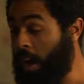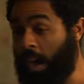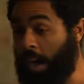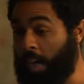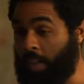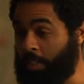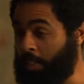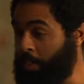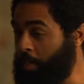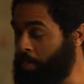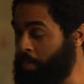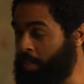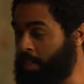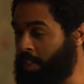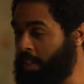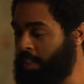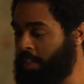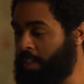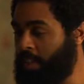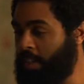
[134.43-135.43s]
I am
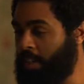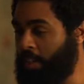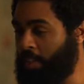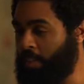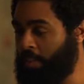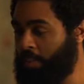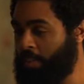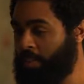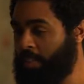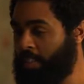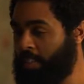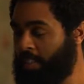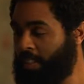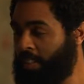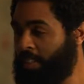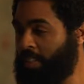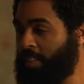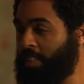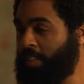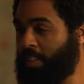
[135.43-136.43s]
uh,
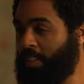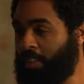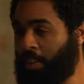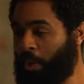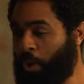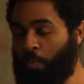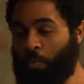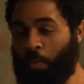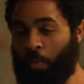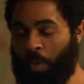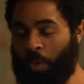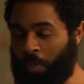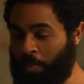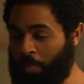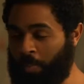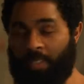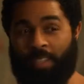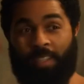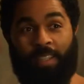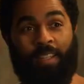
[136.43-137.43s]

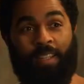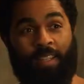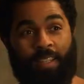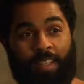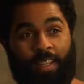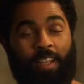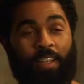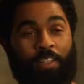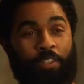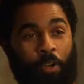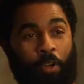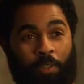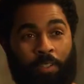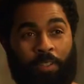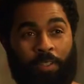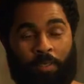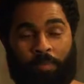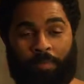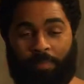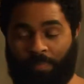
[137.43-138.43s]
overwhelmed and
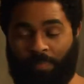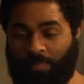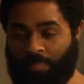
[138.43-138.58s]
honored.